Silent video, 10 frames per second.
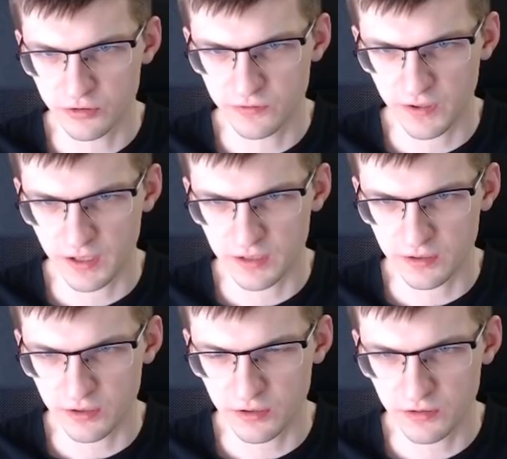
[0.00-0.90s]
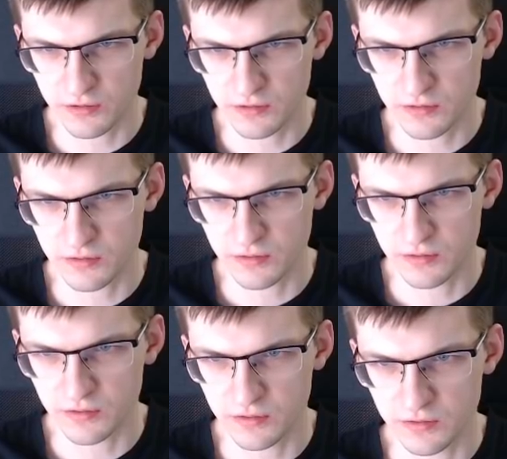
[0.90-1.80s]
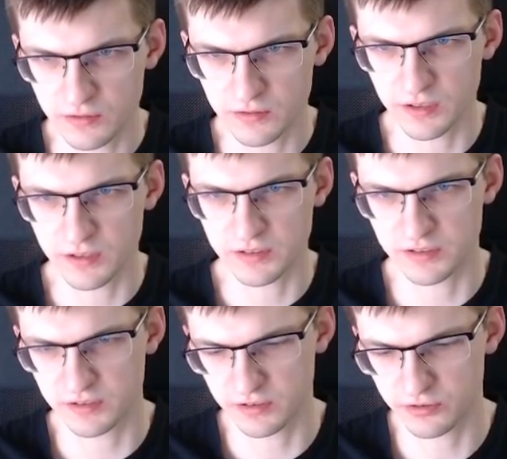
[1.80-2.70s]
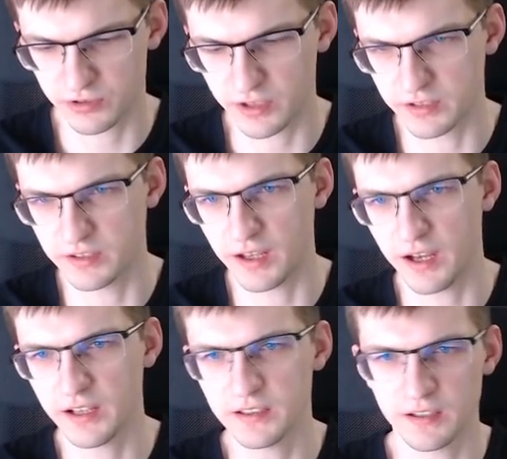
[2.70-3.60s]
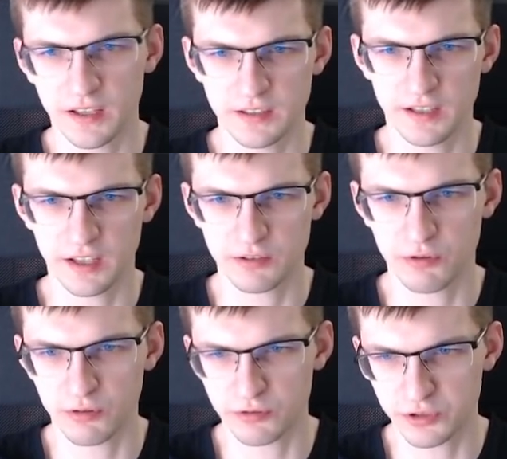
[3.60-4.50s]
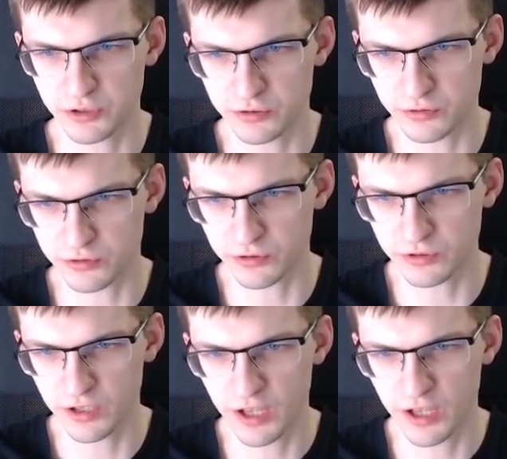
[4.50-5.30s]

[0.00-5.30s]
value, this, create that. At the end we will return root,